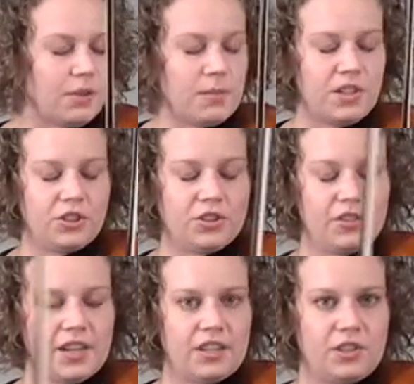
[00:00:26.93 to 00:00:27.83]
want to make
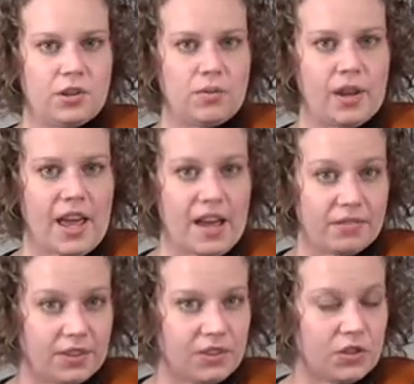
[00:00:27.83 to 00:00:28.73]
sure that I don't
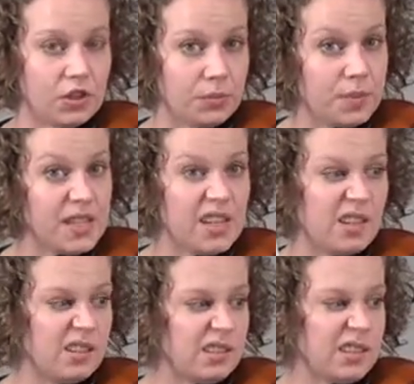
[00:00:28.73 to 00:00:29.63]
have a
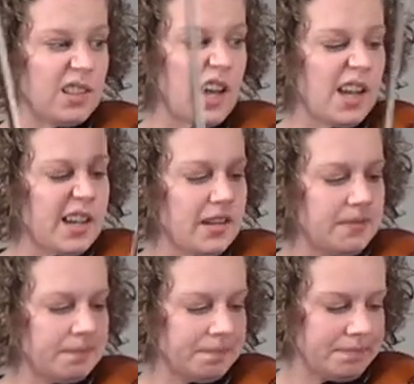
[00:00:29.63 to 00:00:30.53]
slurpy slide.